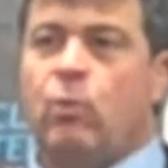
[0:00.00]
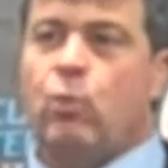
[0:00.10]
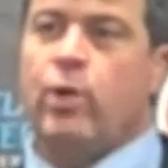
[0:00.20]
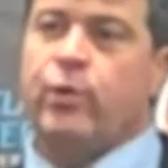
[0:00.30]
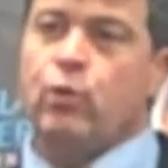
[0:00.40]

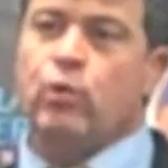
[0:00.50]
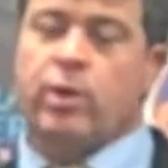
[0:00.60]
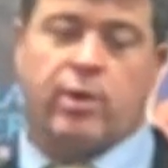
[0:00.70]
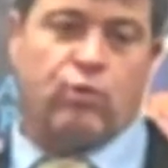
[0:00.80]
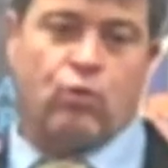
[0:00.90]
what you
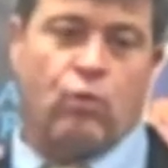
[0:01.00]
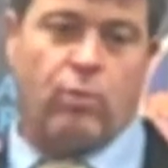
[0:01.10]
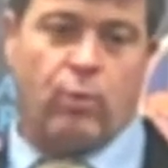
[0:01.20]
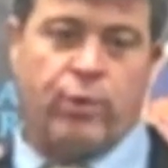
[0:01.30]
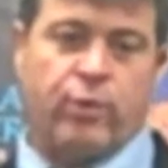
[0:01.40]
can
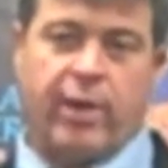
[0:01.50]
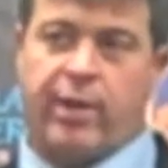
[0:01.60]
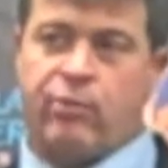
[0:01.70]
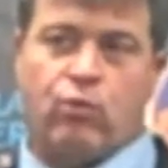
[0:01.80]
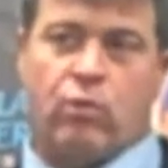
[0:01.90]
control and what you
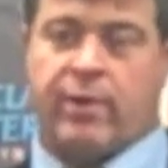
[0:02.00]
can't control.